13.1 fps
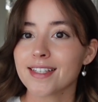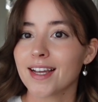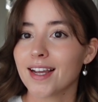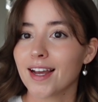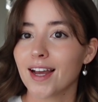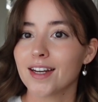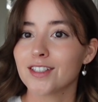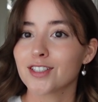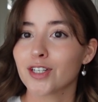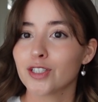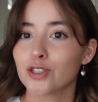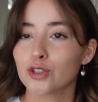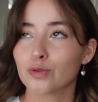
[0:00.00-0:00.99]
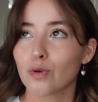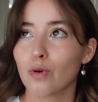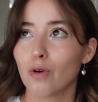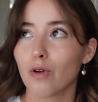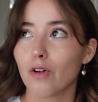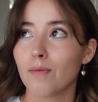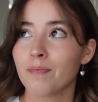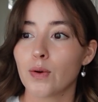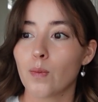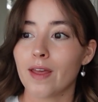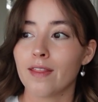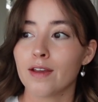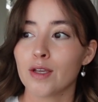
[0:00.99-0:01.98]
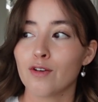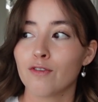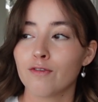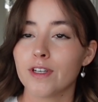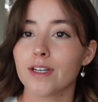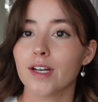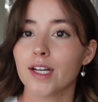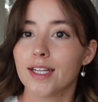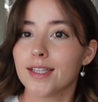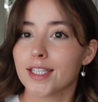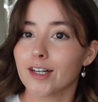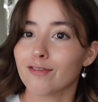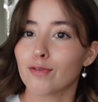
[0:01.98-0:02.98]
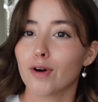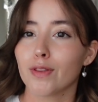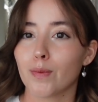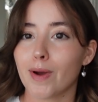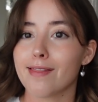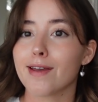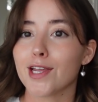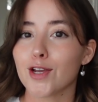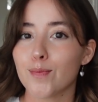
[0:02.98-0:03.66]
and control the way that you feel, and therefore the way that you